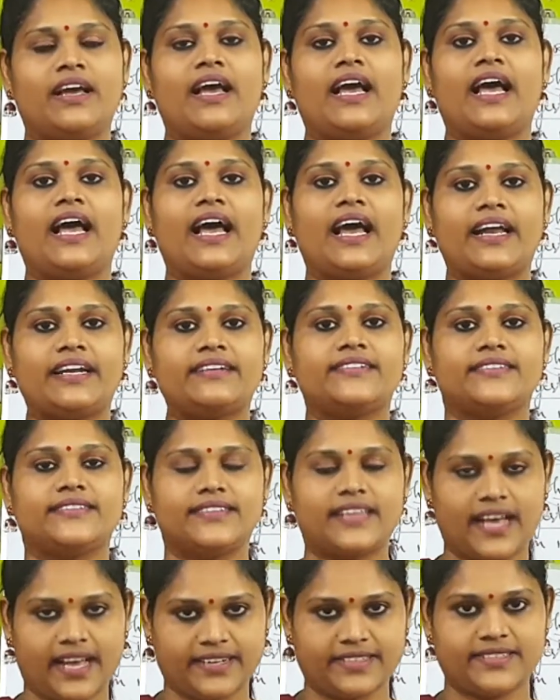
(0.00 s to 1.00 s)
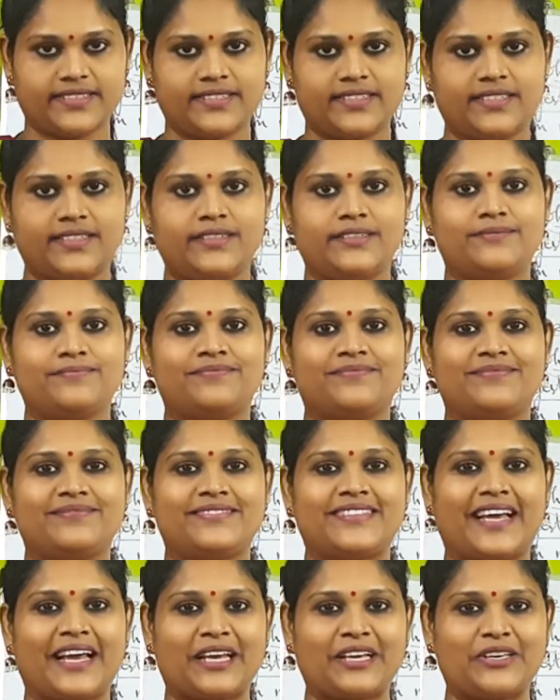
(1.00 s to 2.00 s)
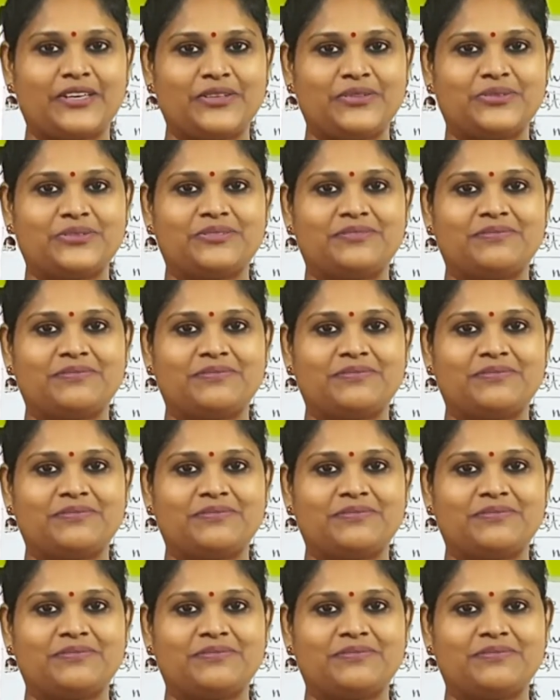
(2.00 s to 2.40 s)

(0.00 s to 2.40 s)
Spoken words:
and that. Thank you.